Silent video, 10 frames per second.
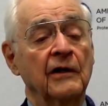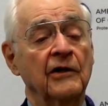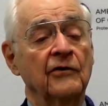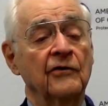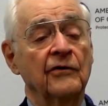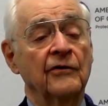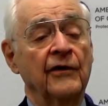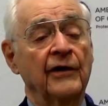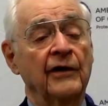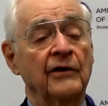
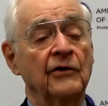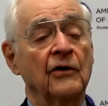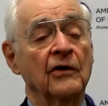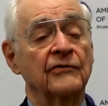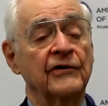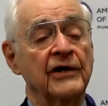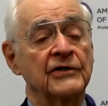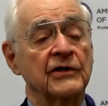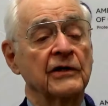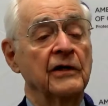the
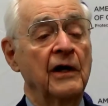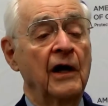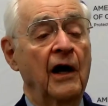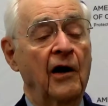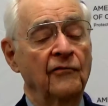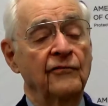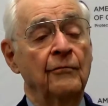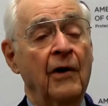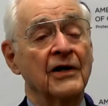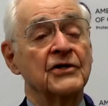utilization of
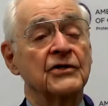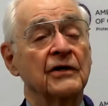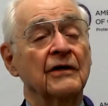much